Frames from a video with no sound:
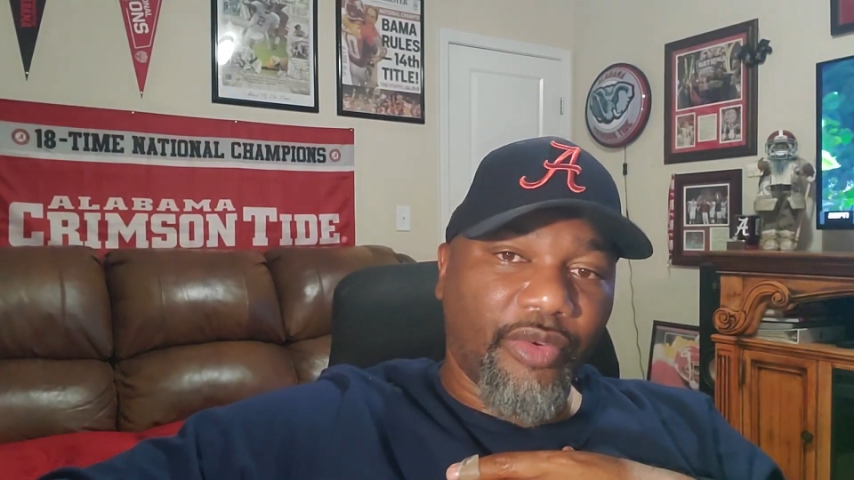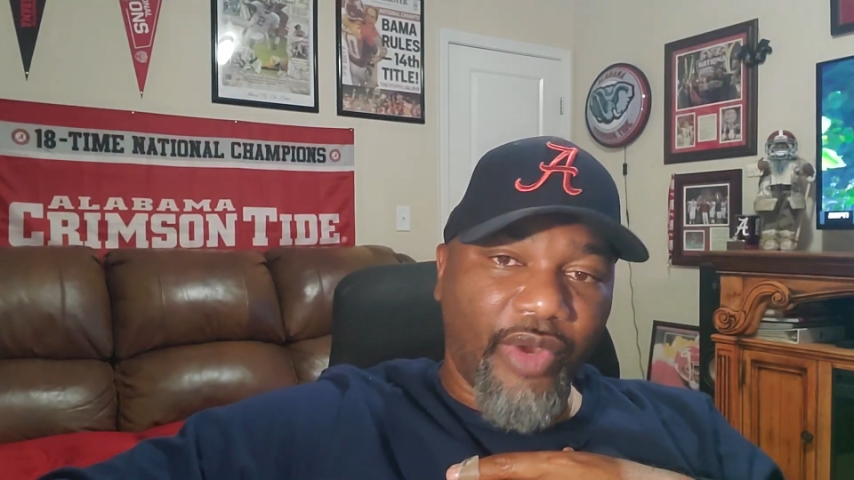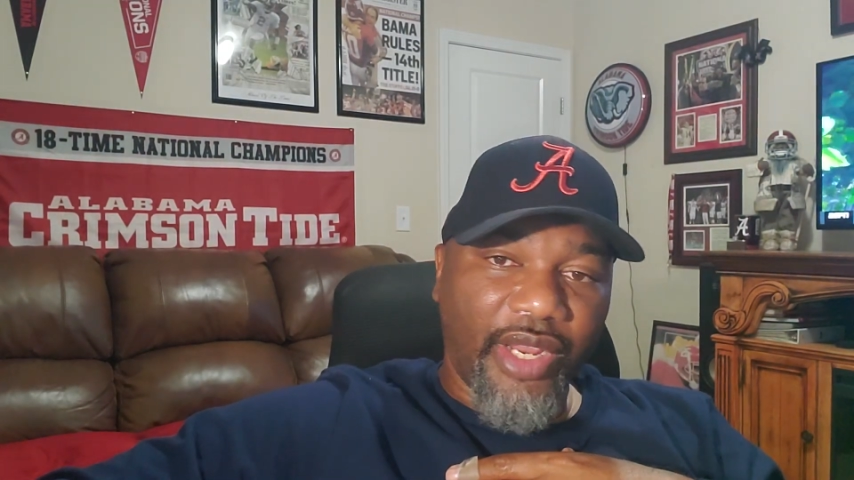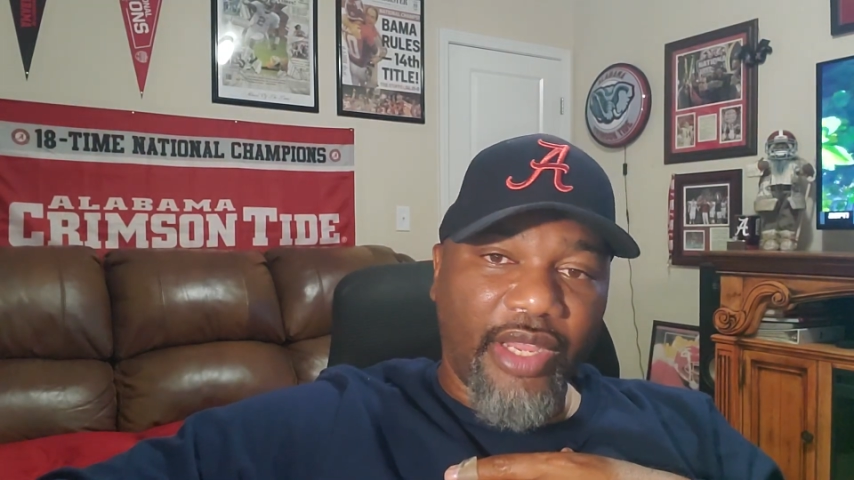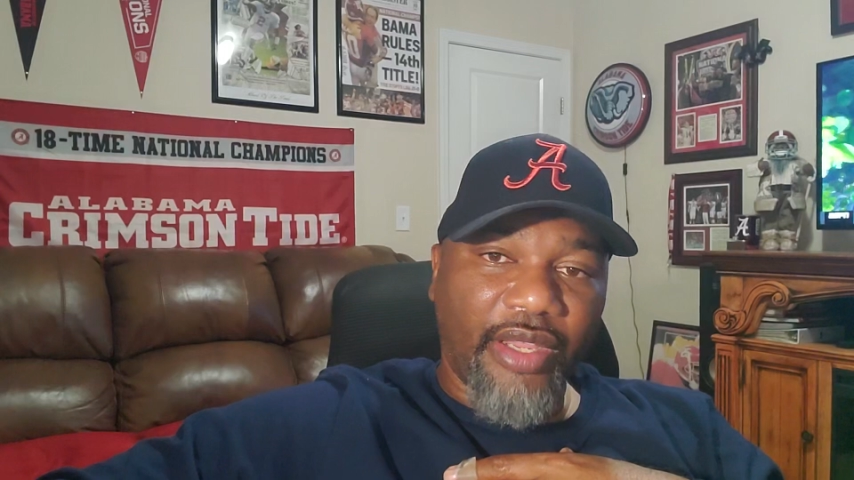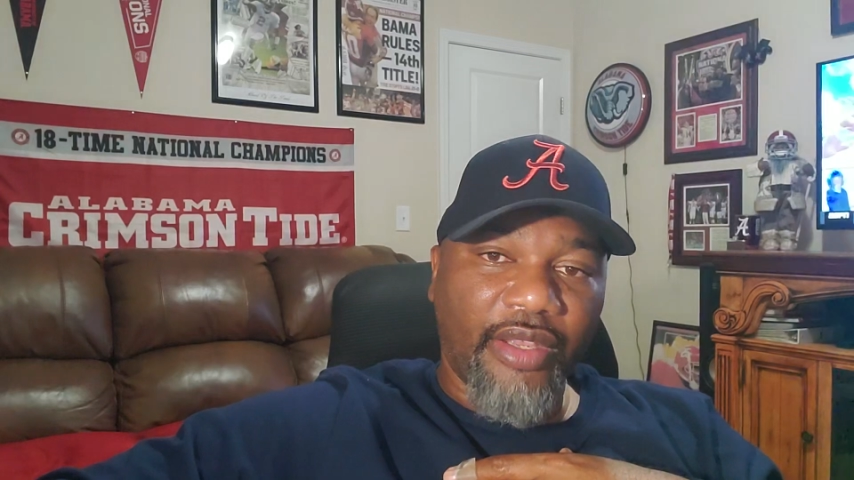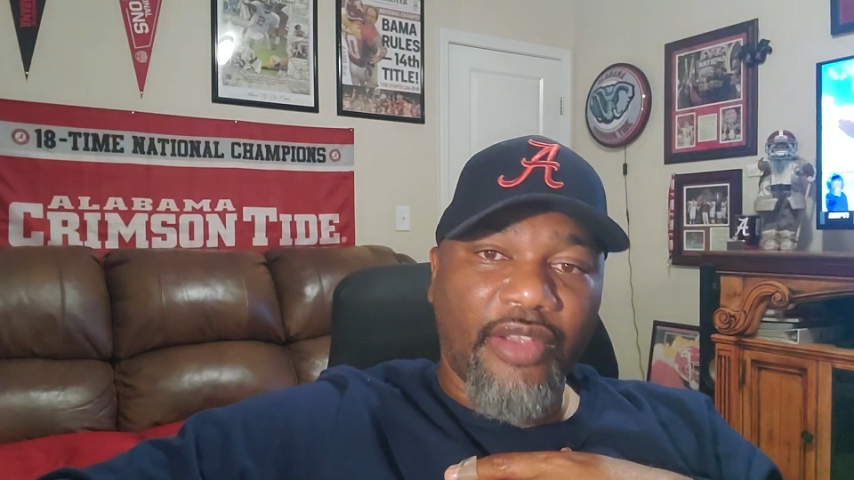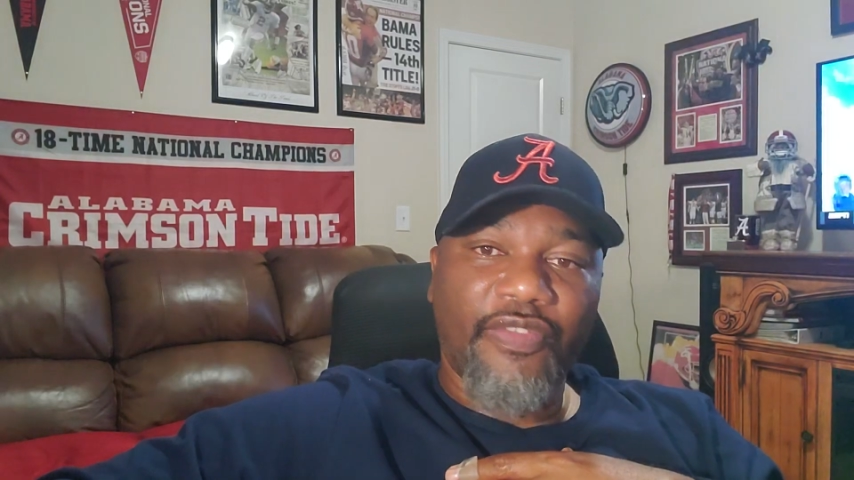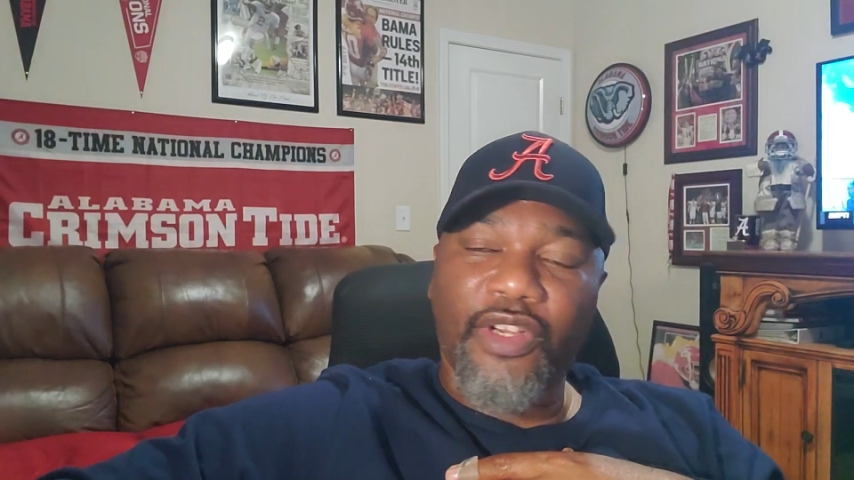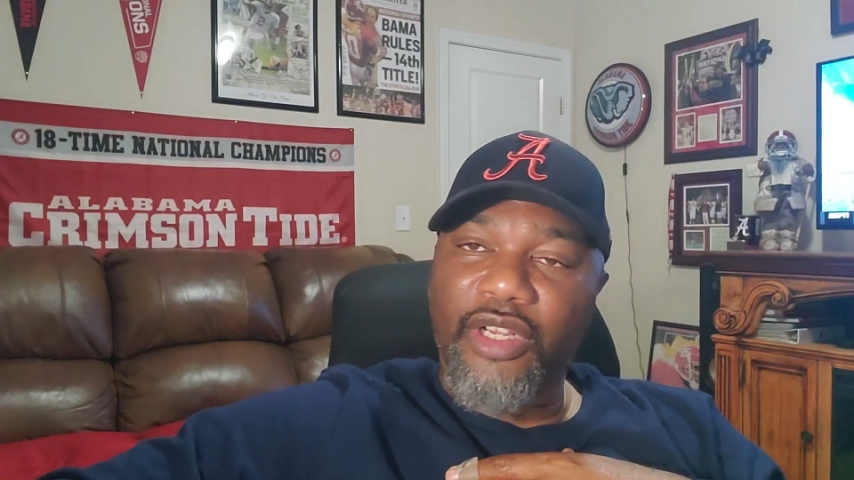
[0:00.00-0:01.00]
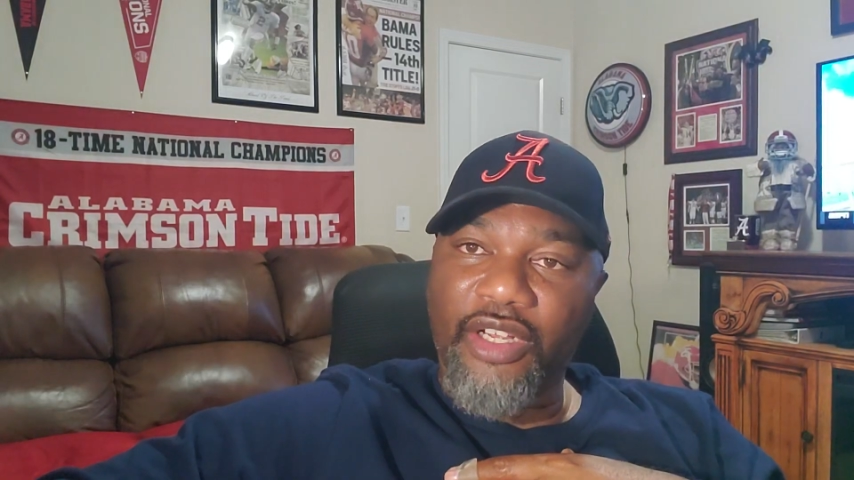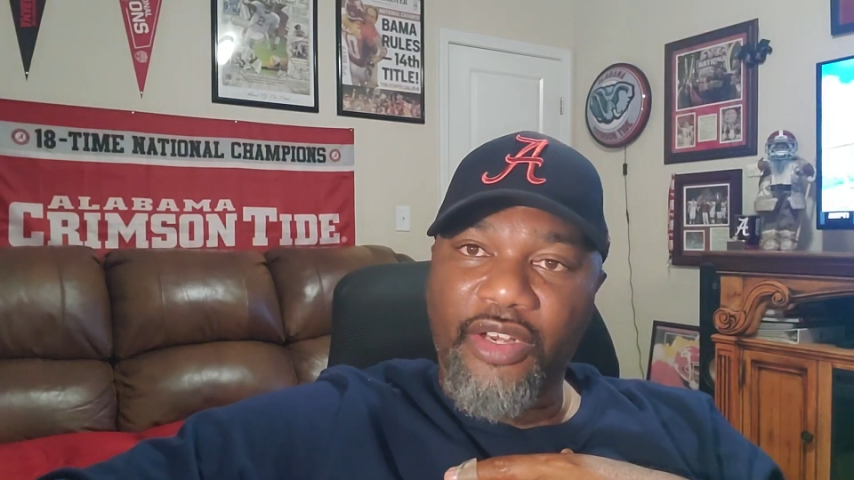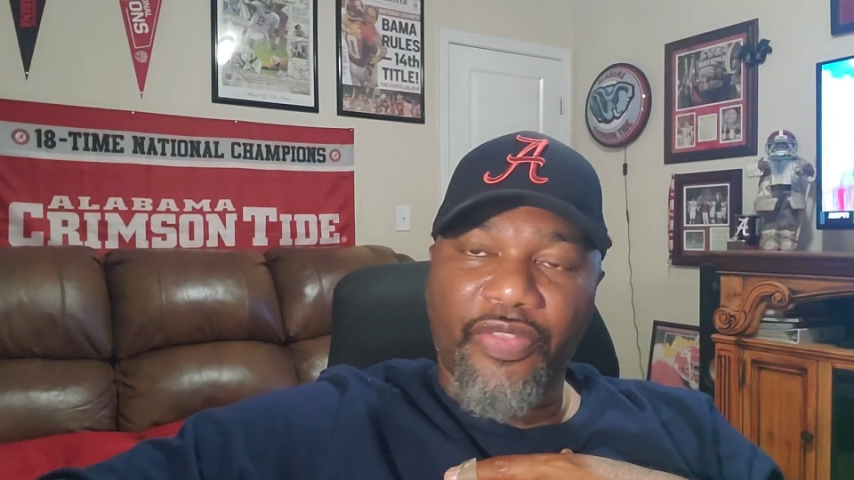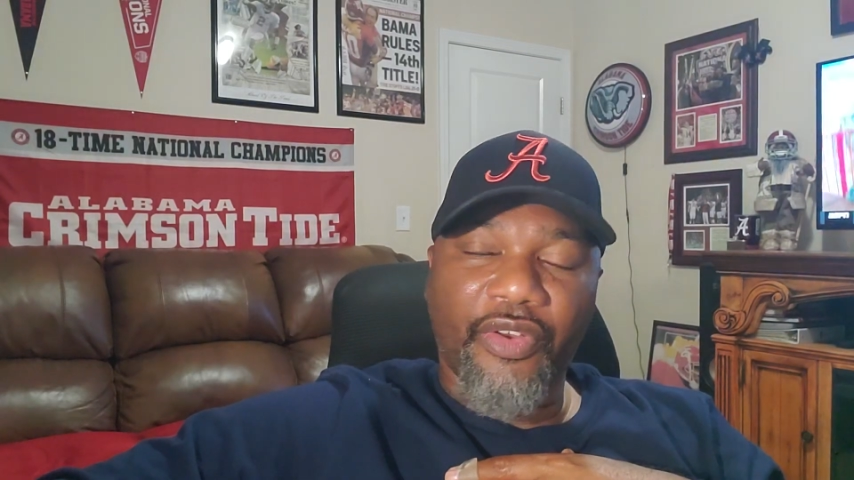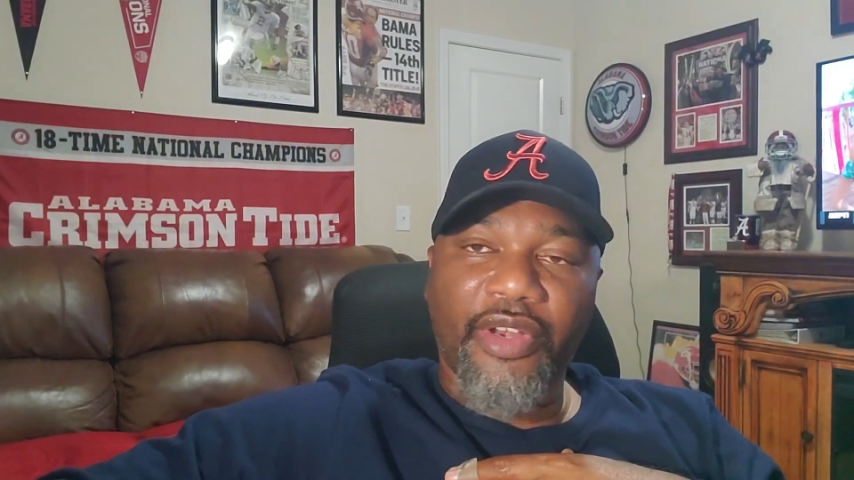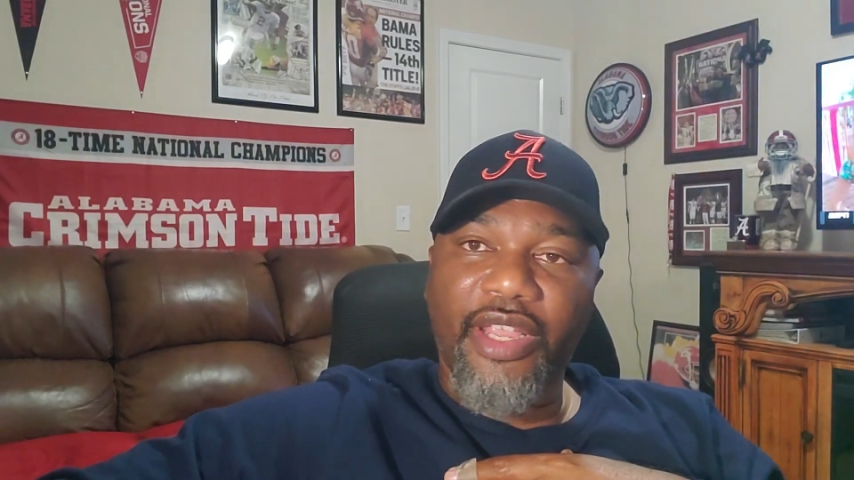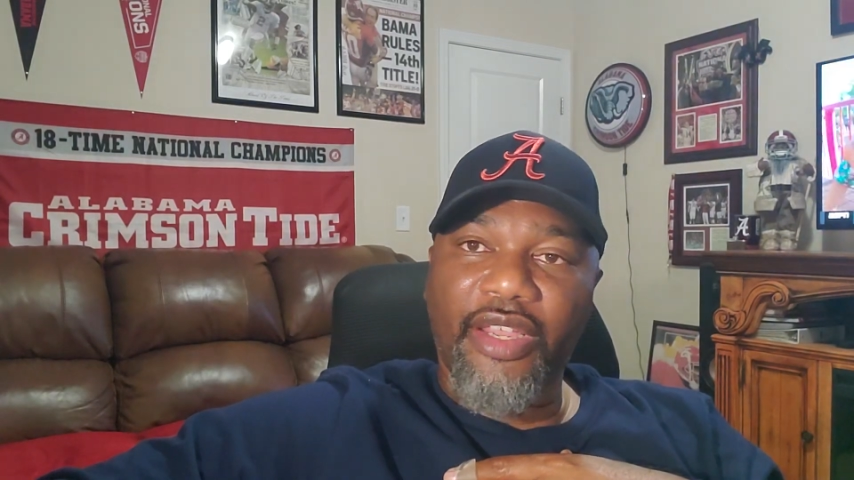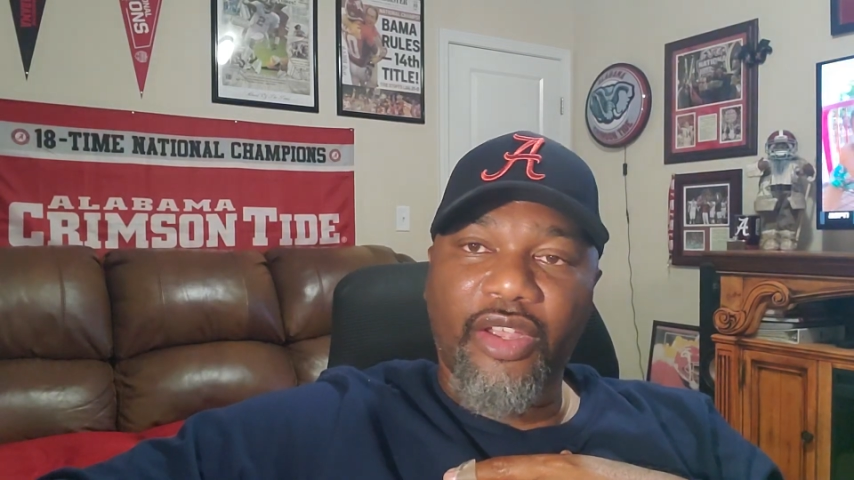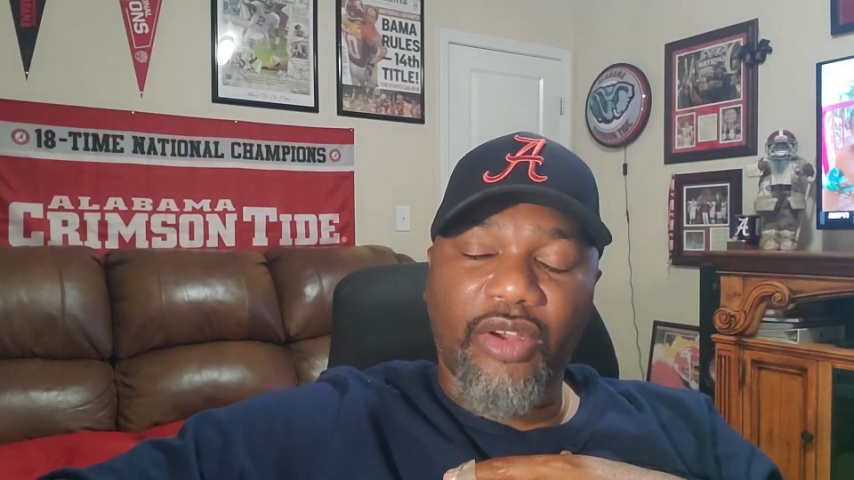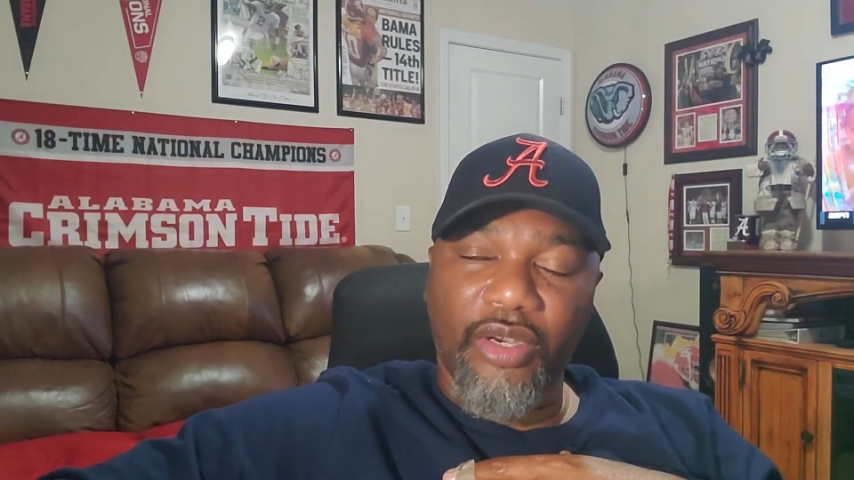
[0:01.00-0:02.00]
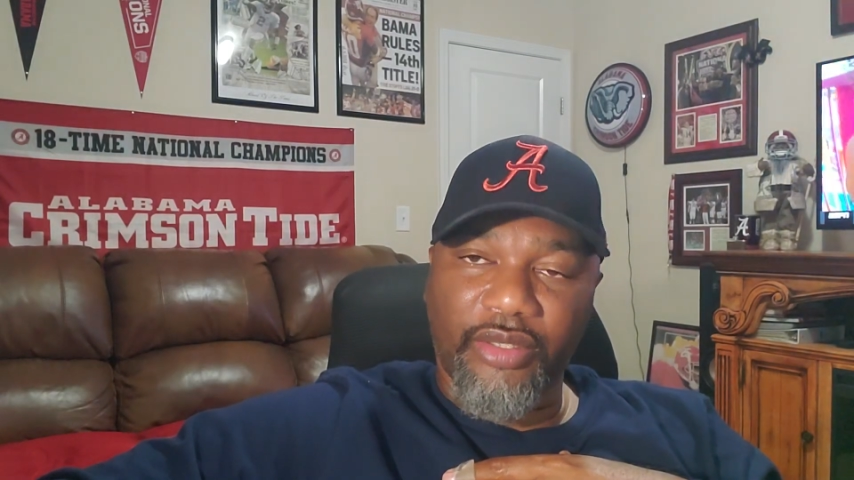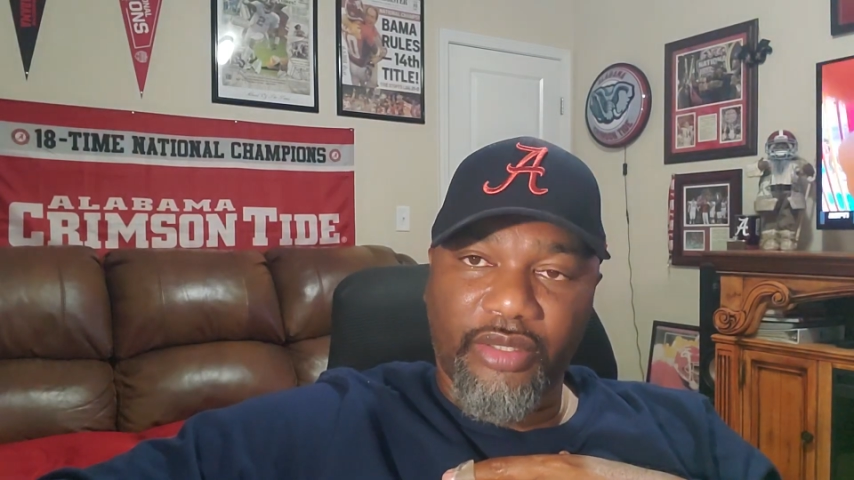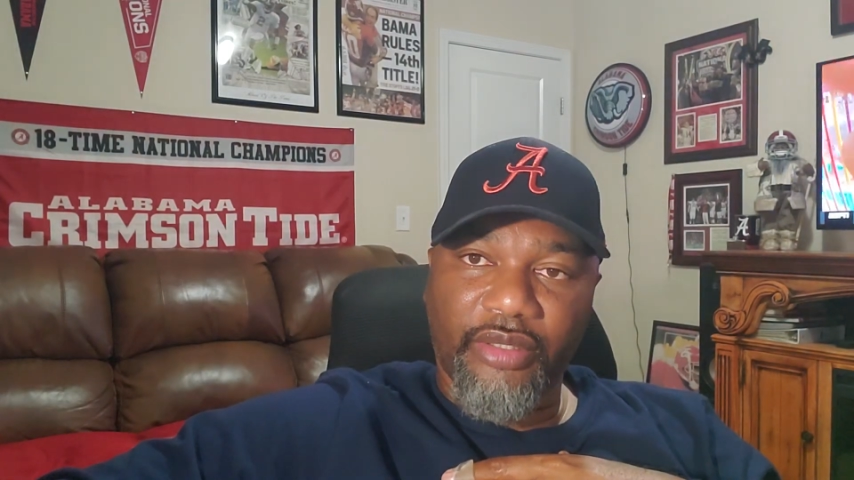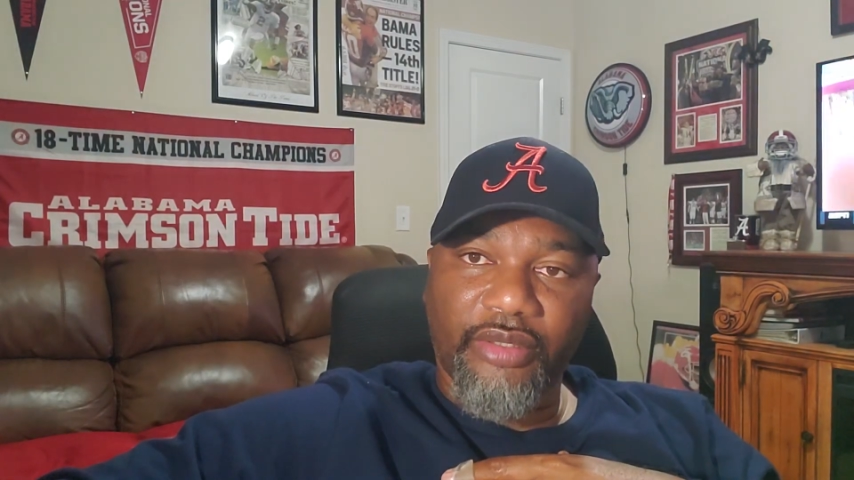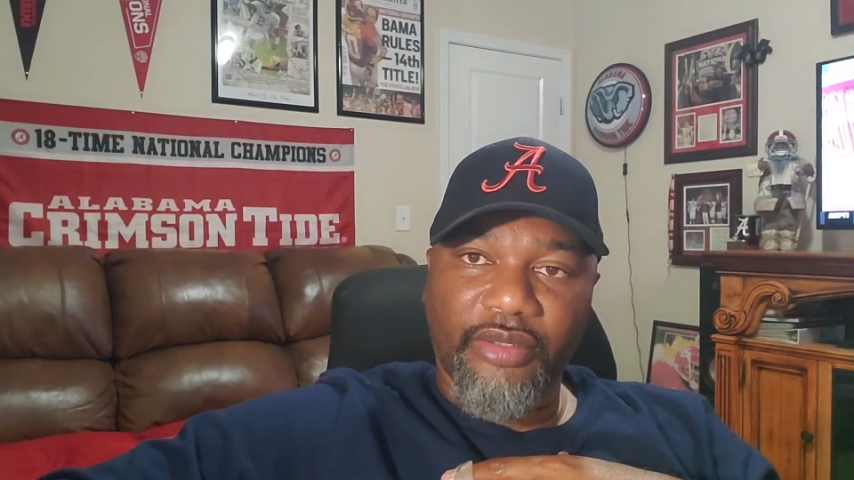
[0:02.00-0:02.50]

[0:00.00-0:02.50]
ran for 138 yards.